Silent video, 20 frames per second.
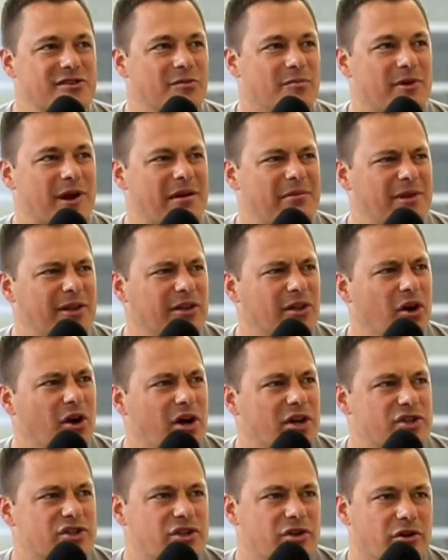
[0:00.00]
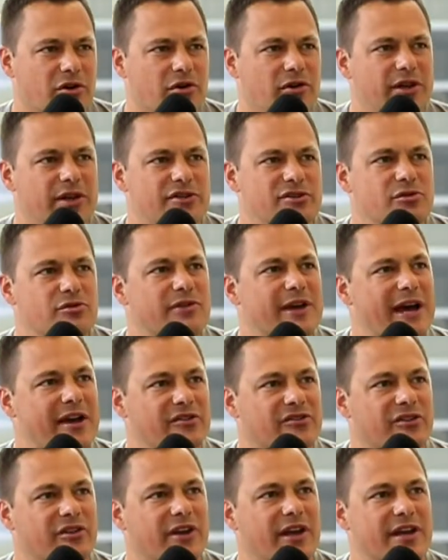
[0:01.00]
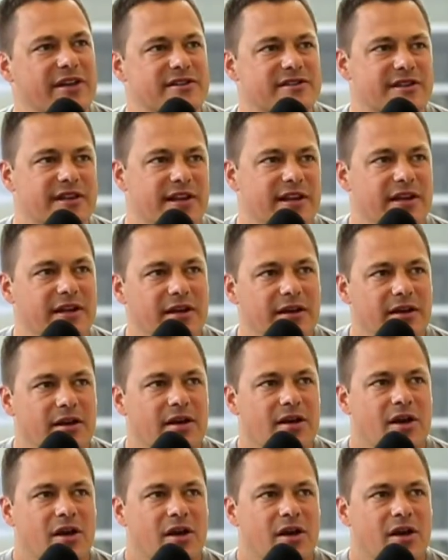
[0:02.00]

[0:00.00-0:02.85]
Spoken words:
It'll probably launch early 2019.